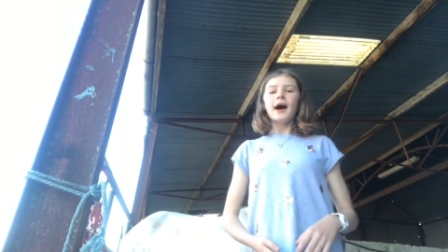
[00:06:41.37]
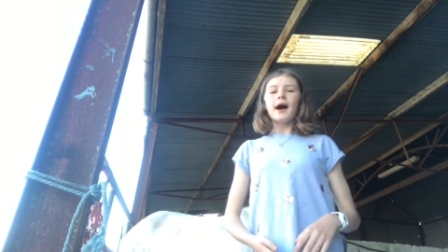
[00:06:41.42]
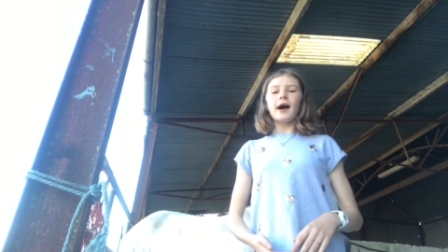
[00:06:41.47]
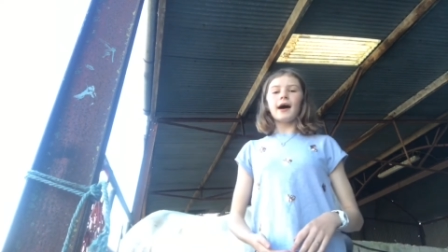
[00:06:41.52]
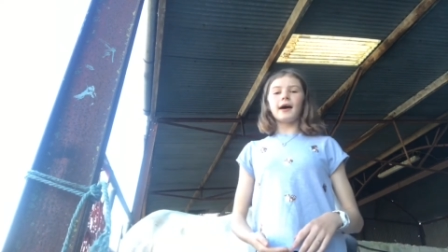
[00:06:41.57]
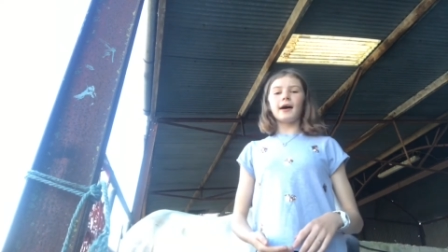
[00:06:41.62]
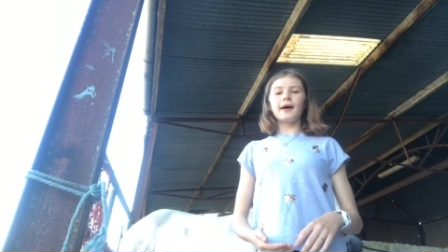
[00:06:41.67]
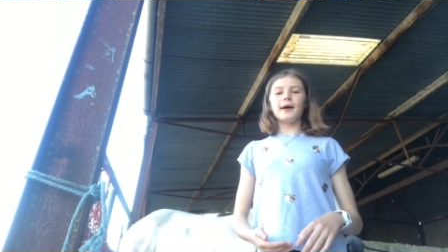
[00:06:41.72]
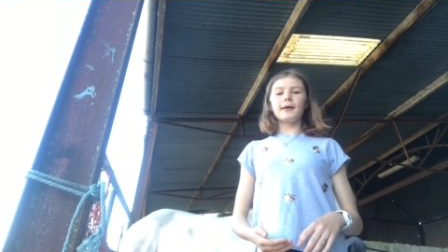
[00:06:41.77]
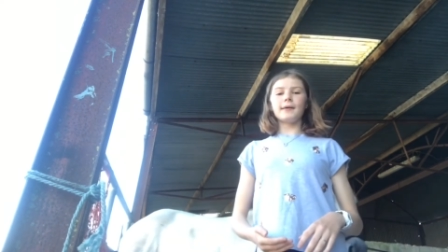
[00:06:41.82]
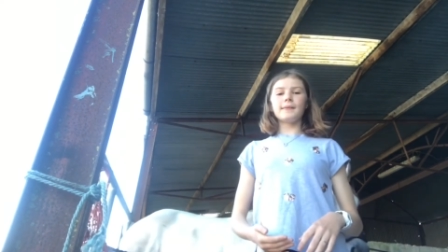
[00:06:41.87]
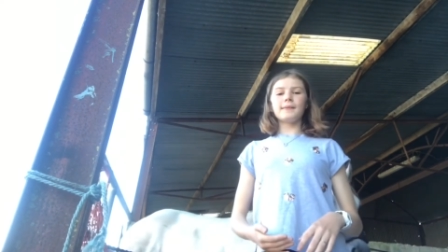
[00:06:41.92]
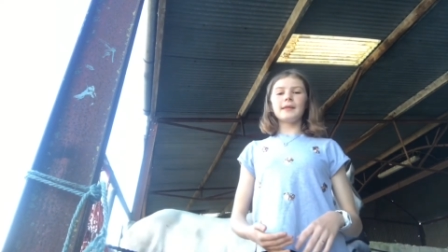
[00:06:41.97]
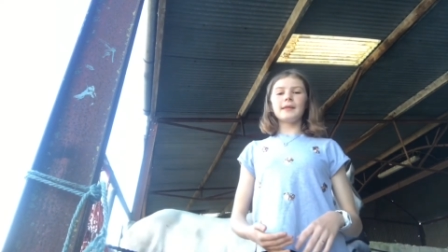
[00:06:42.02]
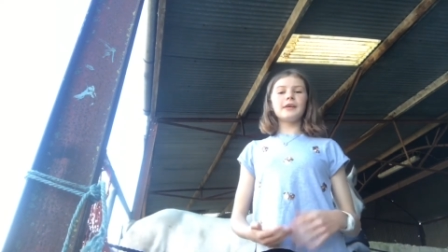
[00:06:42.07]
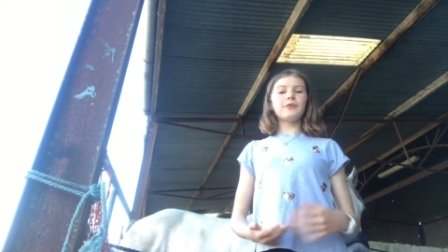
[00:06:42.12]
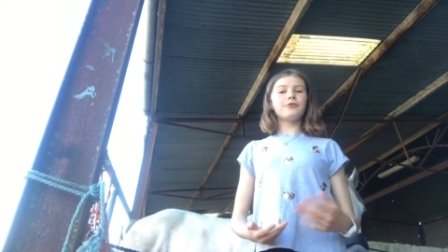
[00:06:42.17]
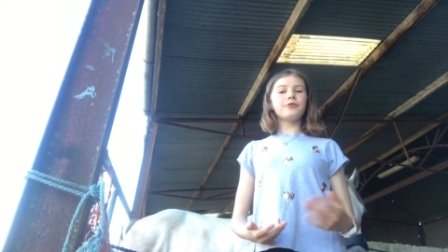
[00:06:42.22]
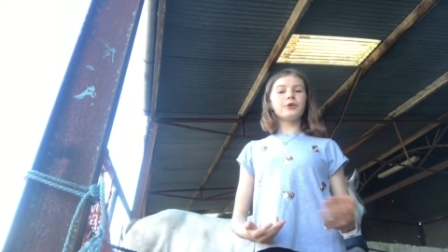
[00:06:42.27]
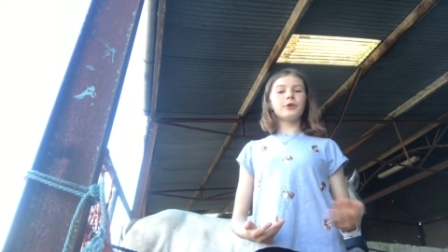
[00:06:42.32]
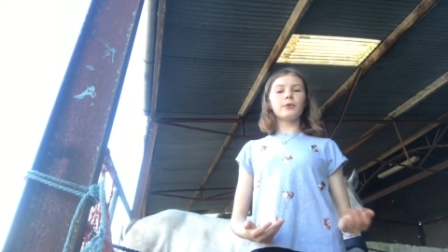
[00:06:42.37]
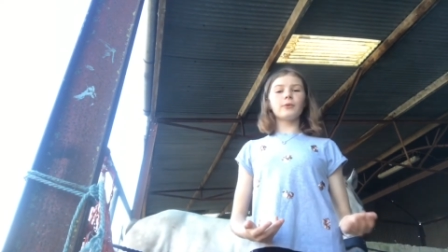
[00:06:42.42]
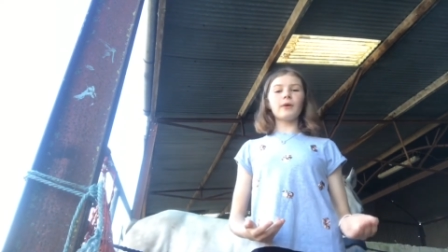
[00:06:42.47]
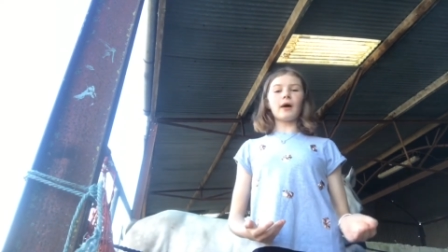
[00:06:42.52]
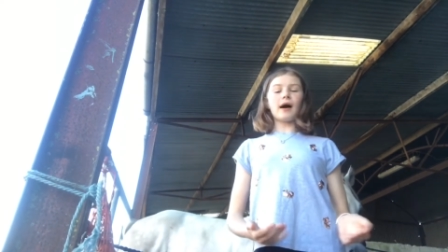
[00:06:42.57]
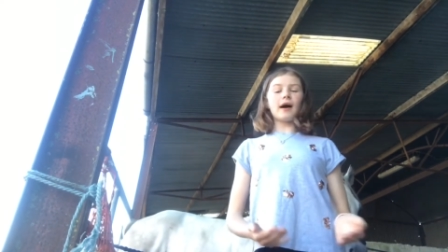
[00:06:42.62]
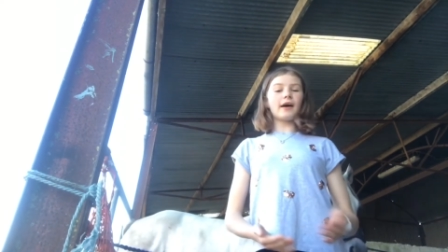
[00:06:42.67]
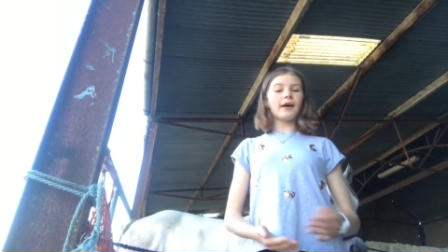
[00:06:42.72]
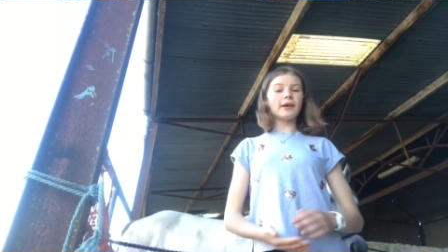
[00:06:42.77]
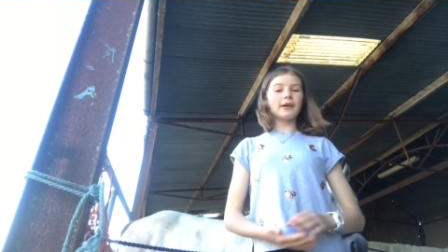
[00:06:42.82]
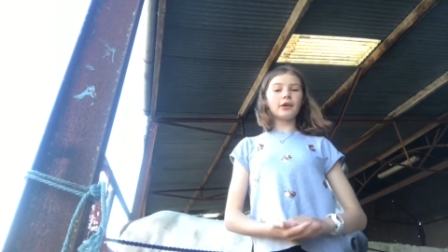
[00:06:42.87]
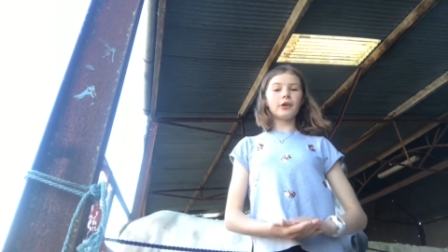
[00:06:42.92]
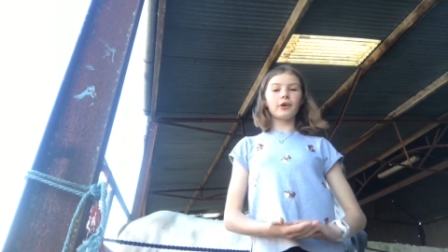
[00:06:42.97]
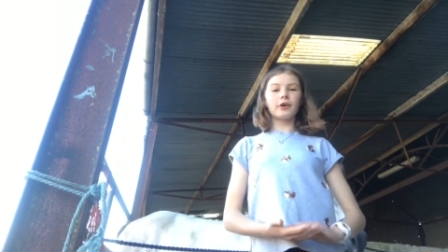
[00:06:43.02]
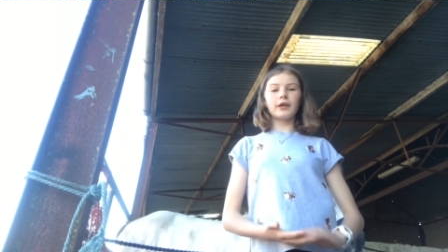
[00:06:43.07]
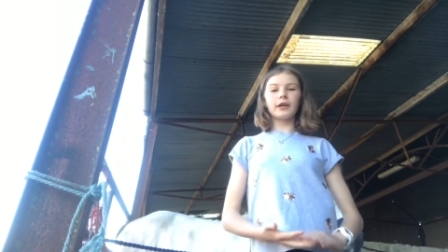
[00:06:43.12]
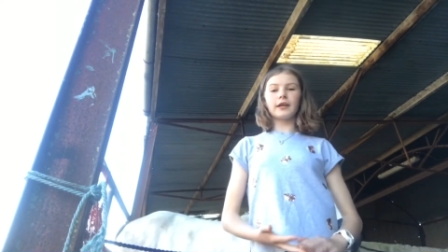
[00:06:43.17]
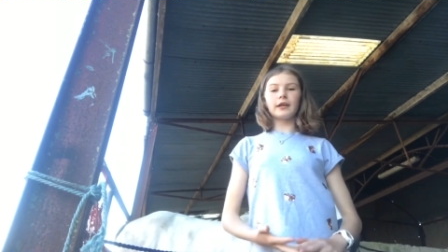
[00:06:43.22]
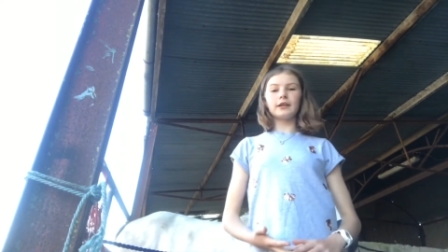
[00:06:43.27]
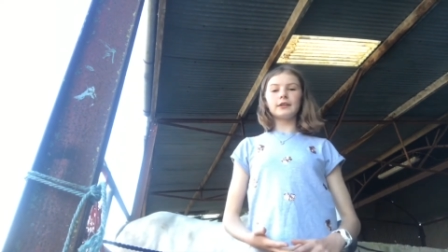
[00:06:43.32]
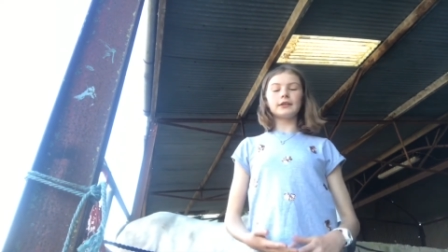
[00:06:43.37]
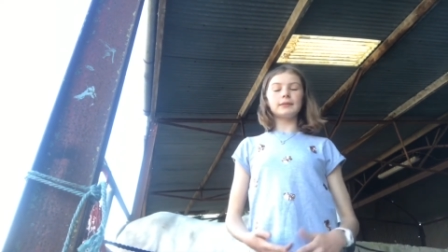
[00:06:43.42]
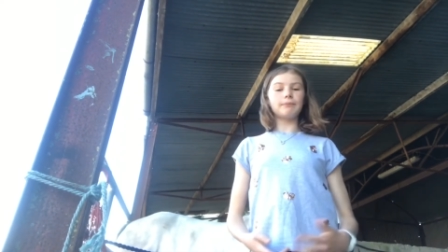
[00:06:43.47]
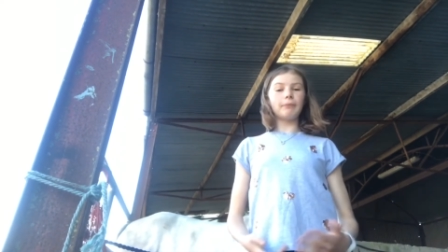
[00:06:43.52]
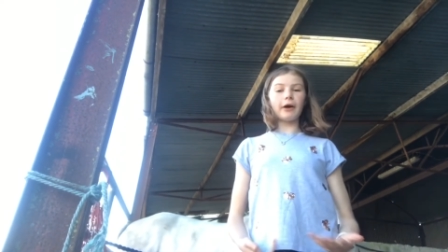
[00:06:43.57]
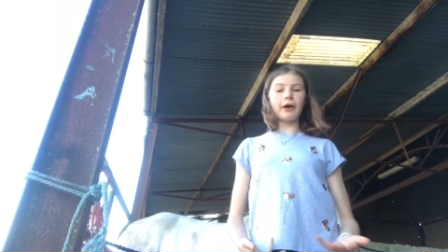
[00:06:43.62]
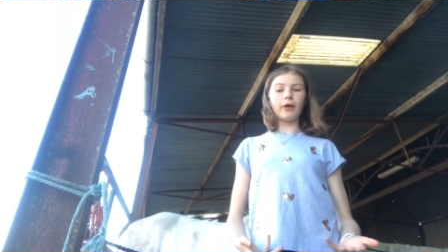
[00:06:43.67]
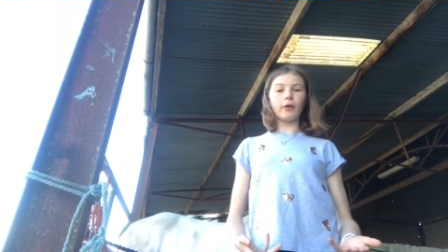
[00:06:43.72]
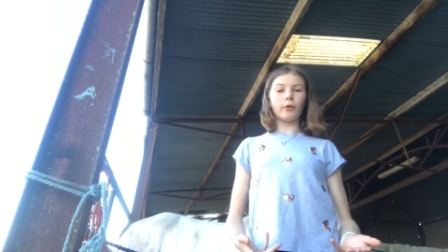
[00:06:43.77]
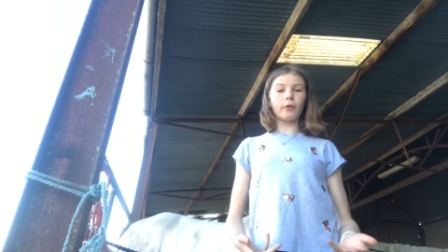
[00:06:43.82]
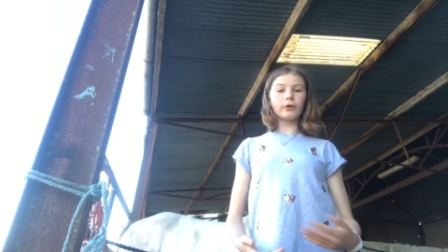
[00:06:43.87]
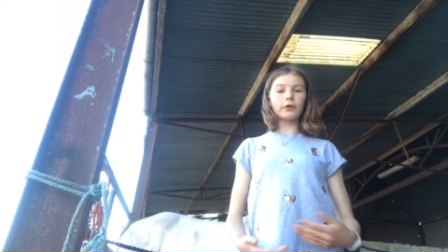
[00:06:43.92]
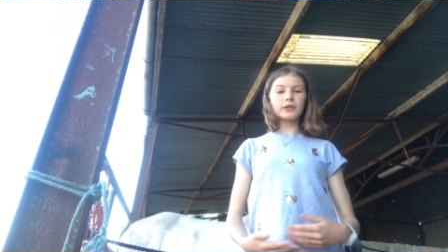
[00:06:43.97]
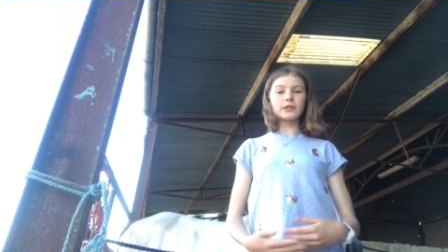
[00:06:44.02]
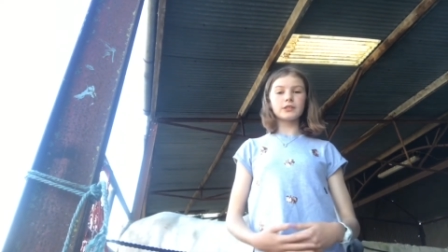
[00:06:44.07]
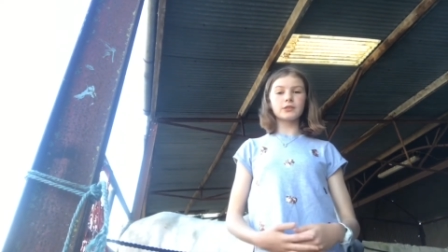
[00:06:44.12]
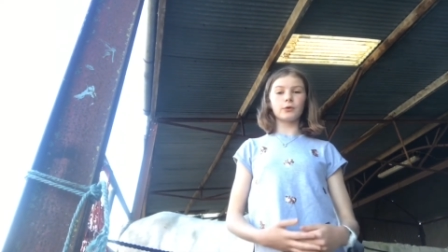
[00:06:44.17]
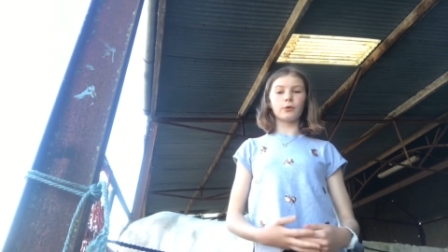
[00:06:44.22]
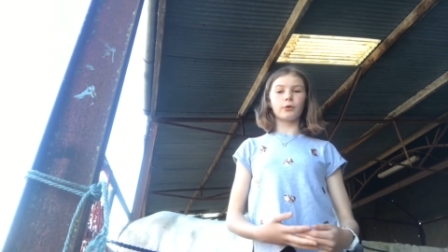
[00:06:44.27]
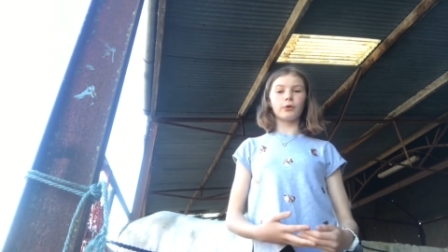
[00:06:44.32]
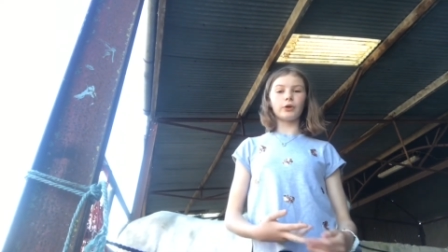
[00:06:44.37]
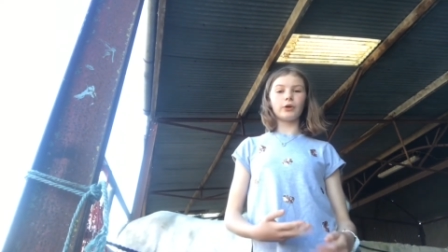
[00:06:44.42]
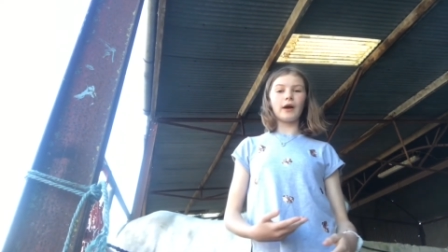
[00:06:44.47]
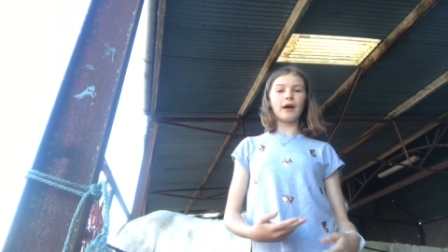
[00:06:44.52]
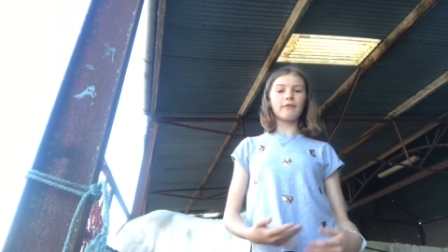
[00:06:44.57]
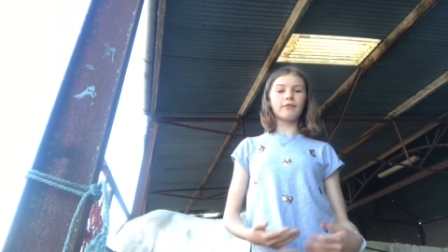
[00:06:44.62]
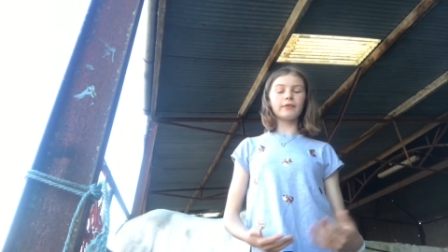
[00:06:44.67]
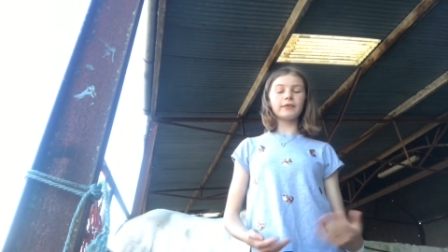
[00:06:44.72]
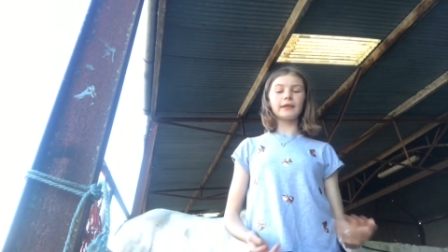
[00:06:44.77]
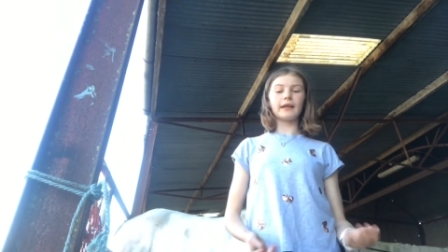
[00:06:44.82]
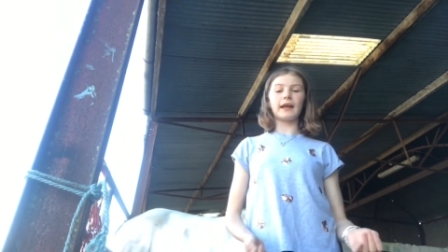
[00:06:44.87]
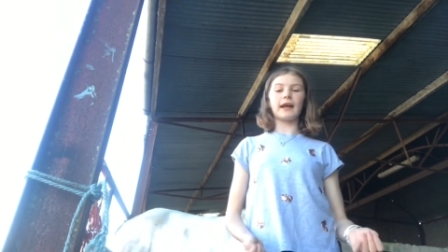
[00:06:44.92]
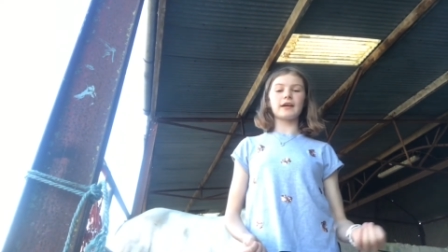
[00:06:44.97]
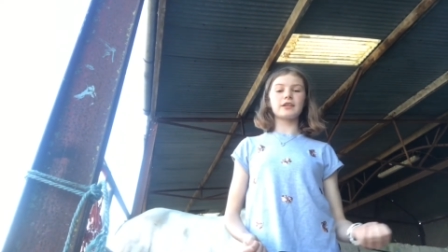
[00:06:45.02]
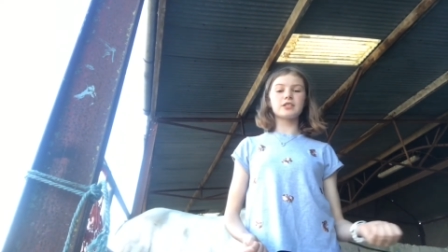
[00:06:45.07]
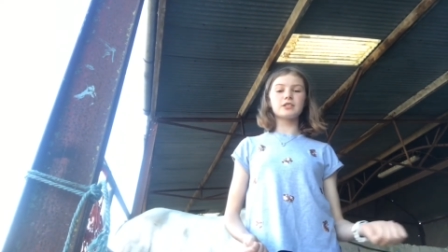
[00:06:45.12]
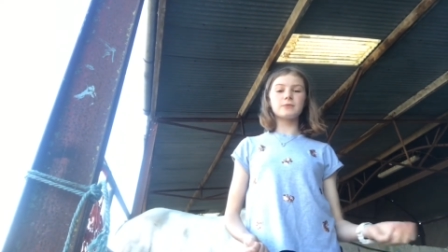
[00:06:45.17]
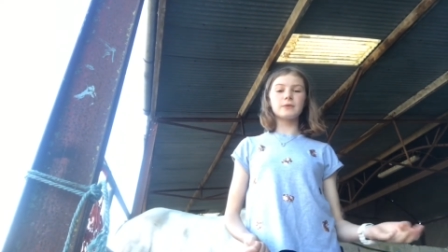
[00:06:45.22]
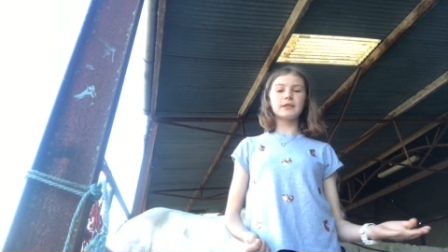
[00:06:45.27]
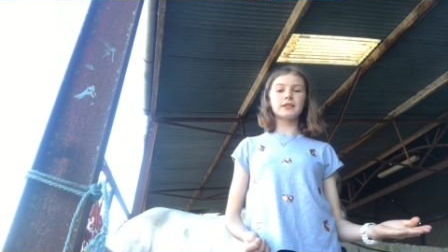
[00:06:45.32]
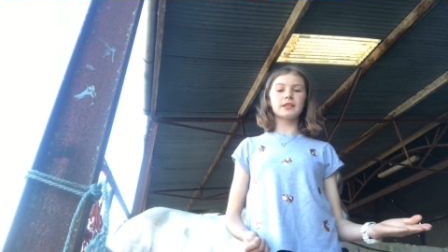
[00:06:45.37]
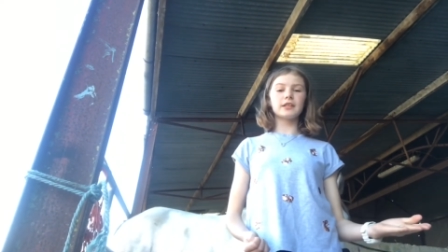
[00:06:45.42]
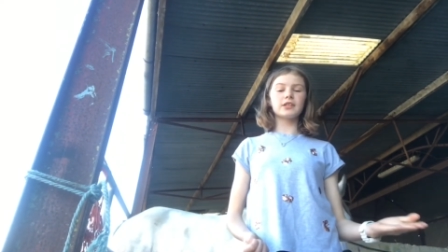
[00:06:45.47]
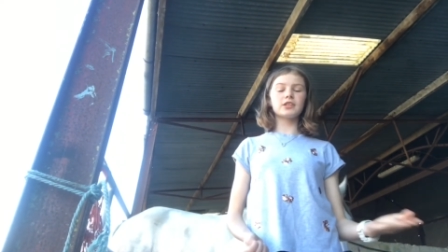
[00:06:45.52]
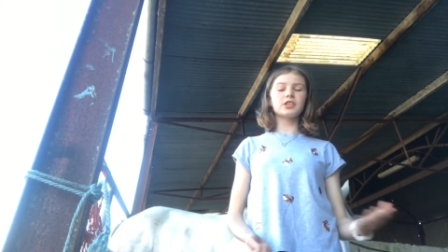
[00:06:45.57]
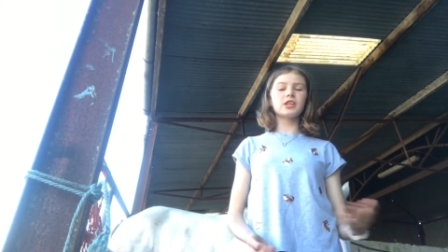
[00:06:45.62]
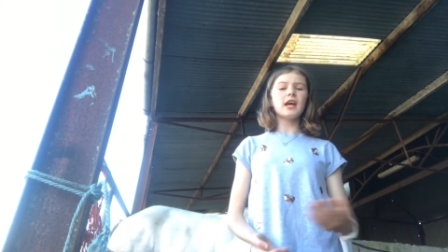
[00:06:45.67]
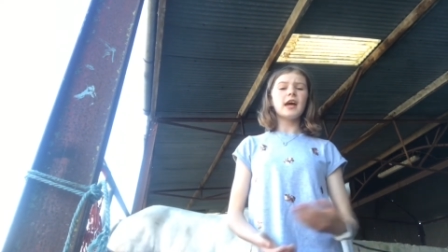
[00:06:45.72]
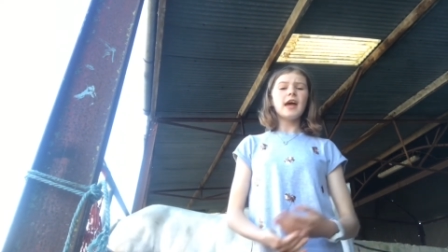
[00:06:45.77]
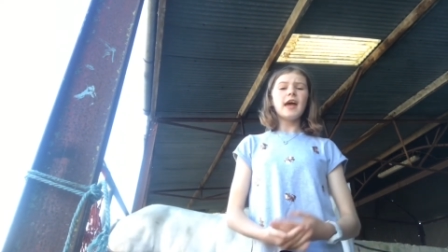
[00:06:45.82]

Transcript: Um, if you are looking to buy a horse or you have one that has sweet itch,